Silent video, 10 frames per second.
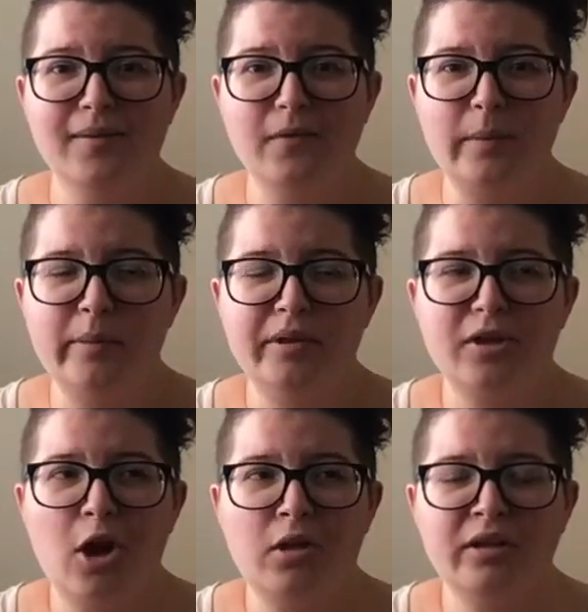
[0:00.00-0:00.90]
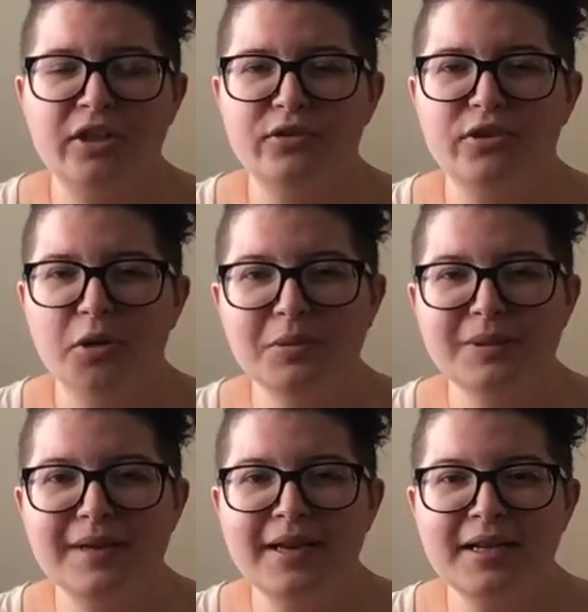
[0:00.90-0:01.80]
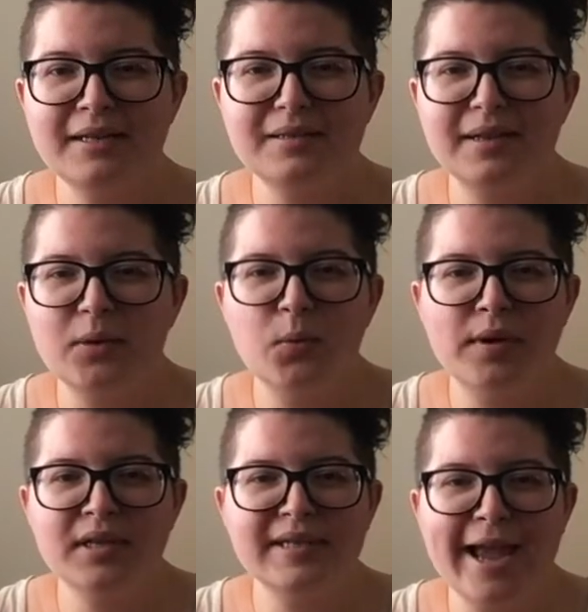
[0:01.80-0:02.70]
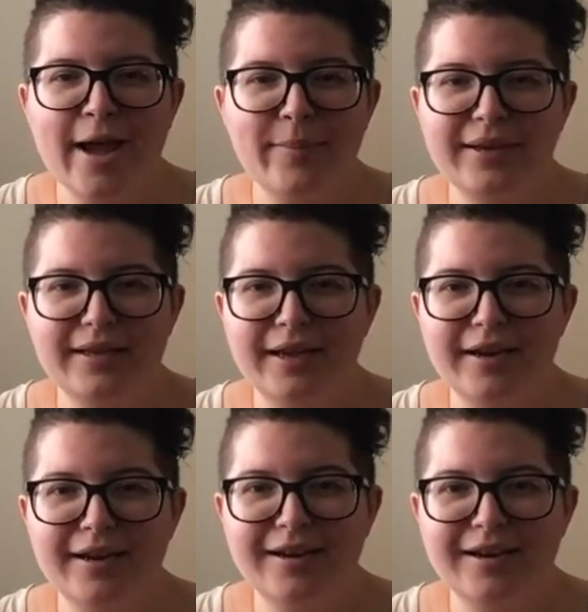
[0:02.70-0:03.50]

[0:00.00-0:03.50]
for people to call in their ghost sightings, like what is happening here?